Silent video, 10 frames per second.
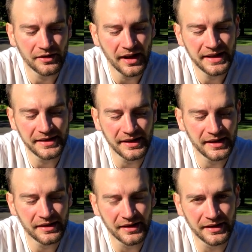
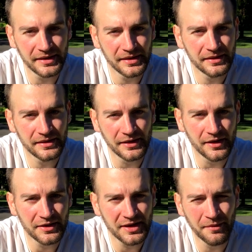idea that, you
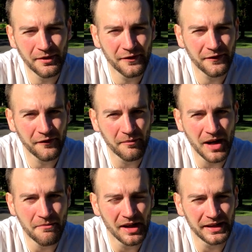know, some of
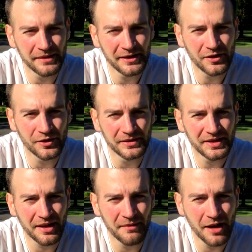my money could
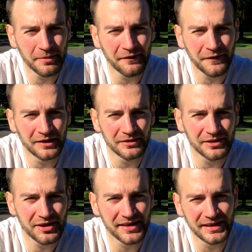somehow be
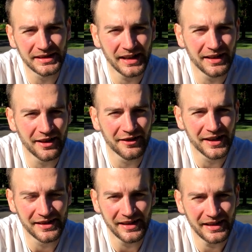funneled to the
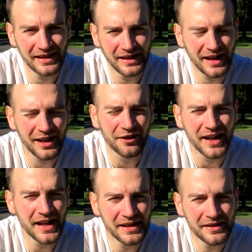
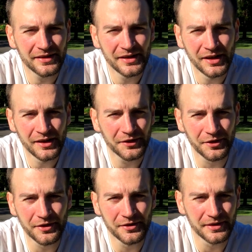NRA
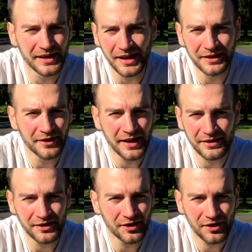through the gun
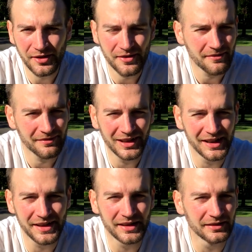range,
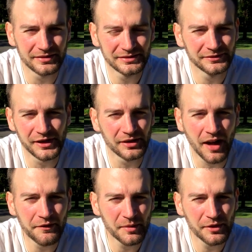I didn't feel
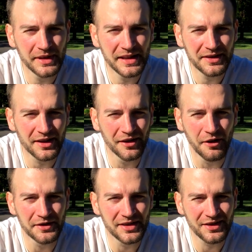comfortable with, so
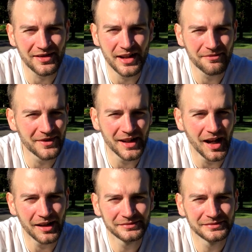I was just like,
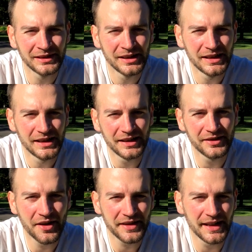nah,
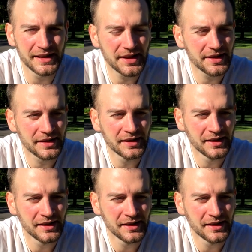no thanks.